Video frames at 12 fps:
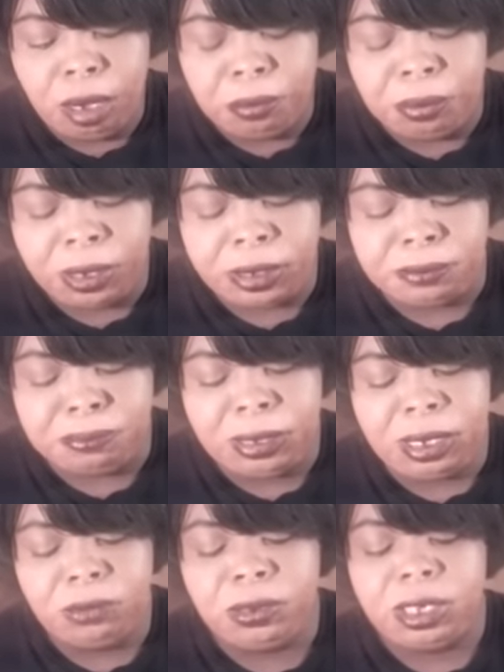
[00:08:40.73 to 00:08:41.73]
but
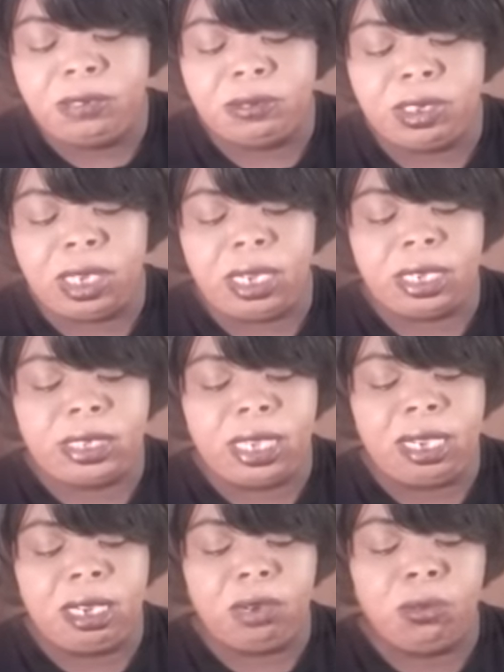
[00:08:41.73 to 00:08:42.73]
Benny wouldn't even shake his
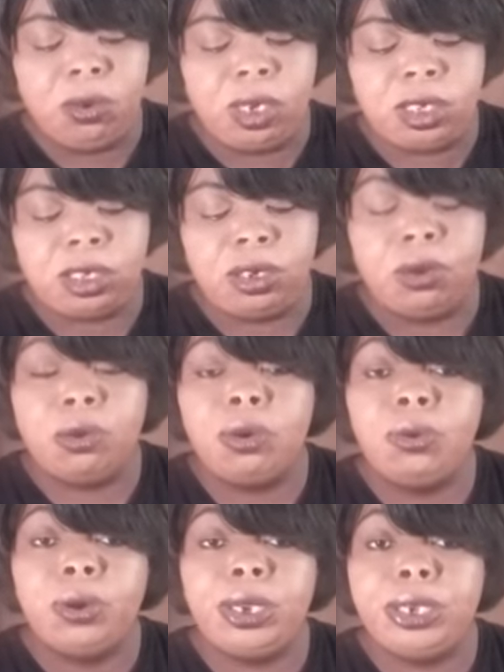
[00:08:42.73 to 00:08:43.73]
hand and wanted to know,
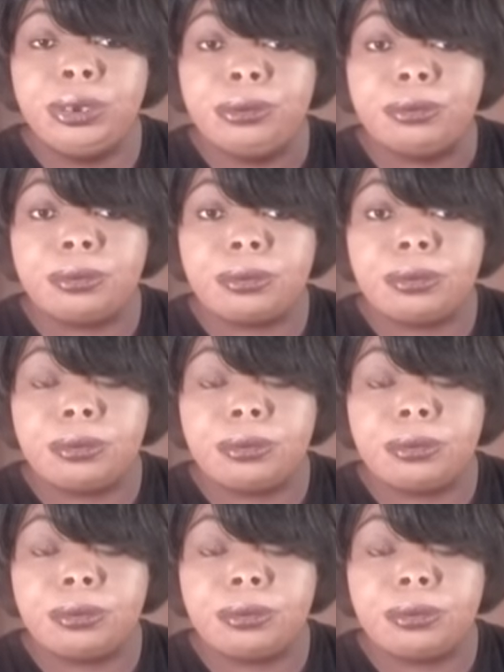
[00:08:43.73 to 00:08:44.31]
who are you?